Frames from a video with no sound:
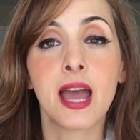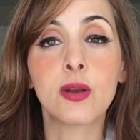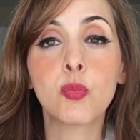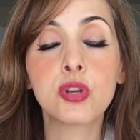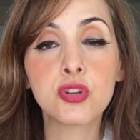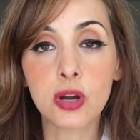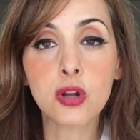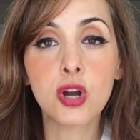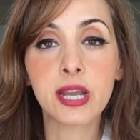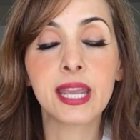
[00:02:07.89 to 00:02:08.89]
And when
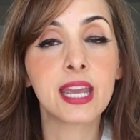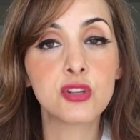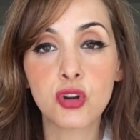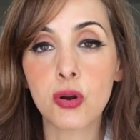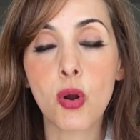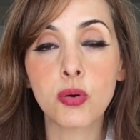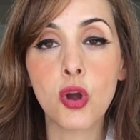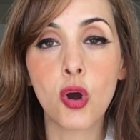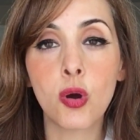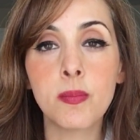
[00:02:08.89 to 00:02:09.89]
you're cooking in your own
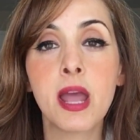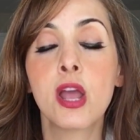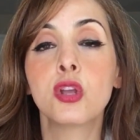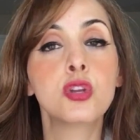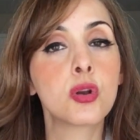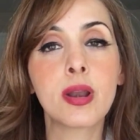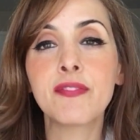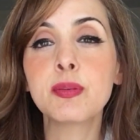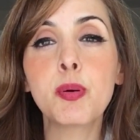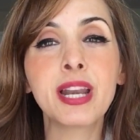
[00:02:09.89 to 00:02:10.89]
home, you don't
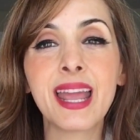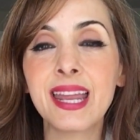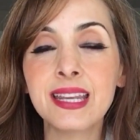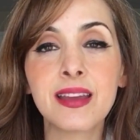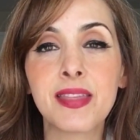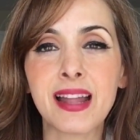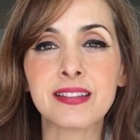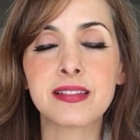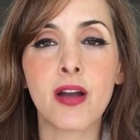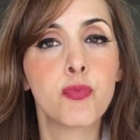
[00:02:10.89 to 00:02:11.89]
have to put any of
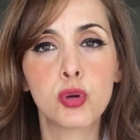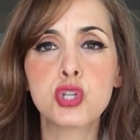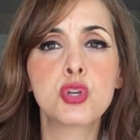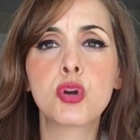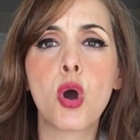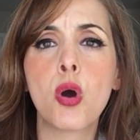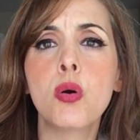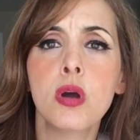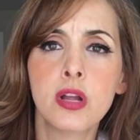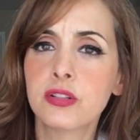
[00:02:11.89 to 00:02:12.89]
that stuff. Would you
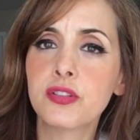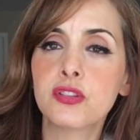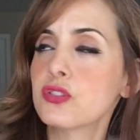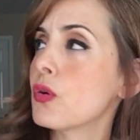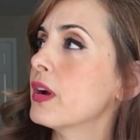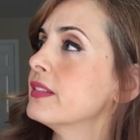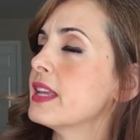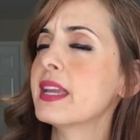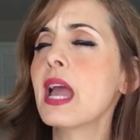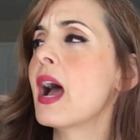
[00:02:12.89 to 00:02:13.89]
go to the store and
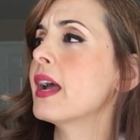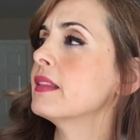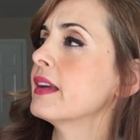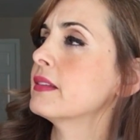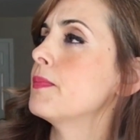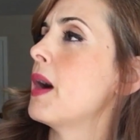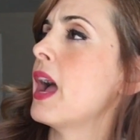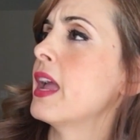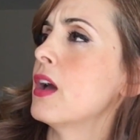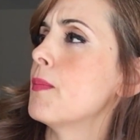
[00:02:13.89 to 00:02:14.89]
say, yeah, I'd like to
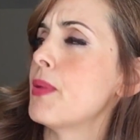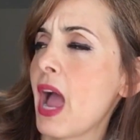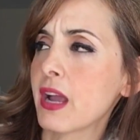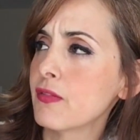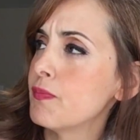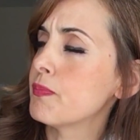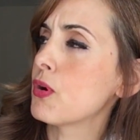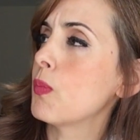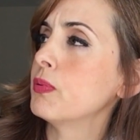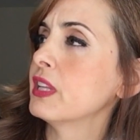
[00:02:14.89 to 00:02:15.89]
buy a bag of
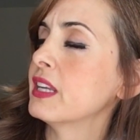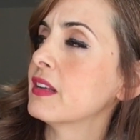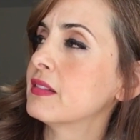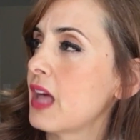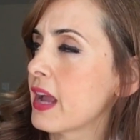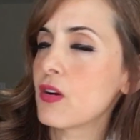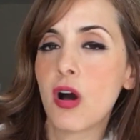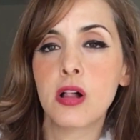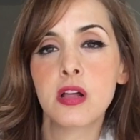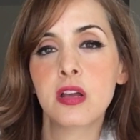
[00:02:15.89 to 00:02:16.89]
propylene
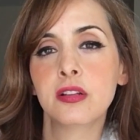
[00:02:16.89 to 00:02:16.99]
glycol